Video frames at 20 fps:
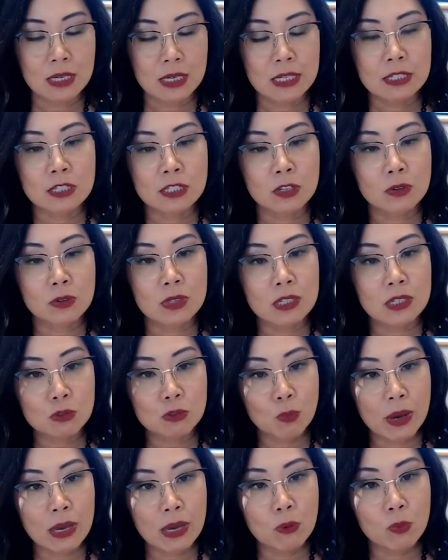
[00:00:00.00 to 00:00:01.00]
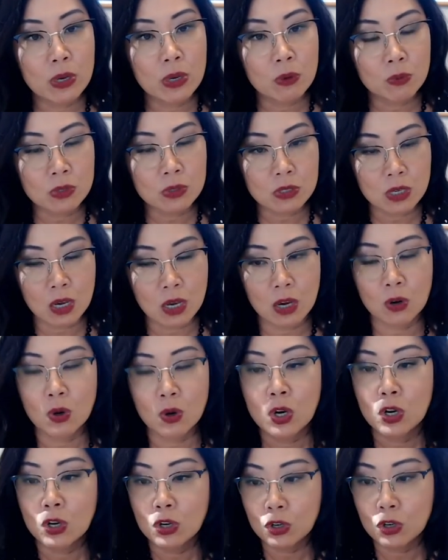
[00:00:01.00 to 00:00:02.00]
So this way we will know
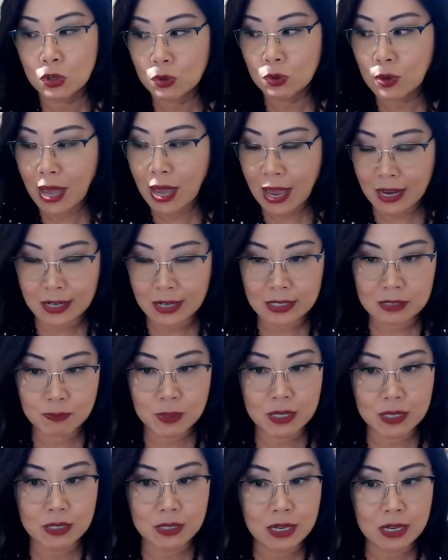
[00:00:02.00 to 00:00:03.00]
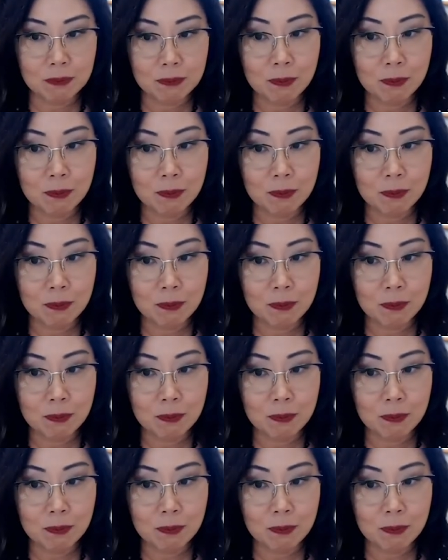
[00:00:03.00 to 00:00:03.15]
who has been